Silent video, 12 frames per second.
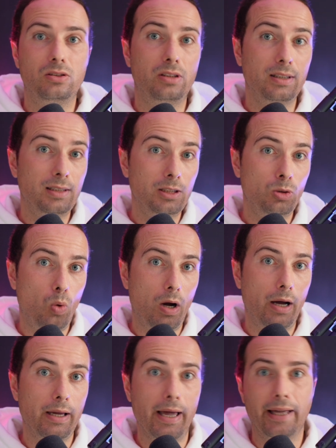This is
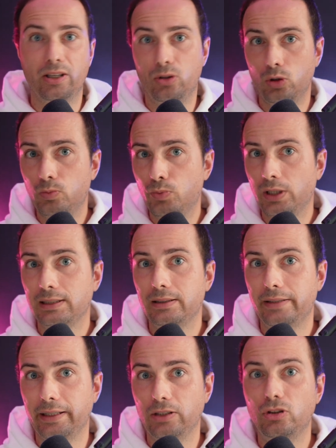why a good
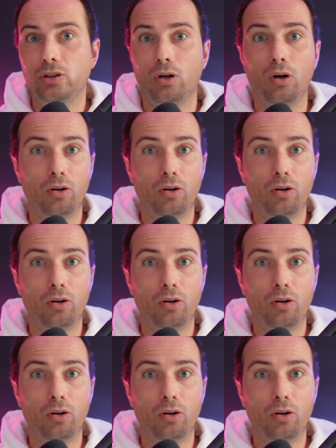presentation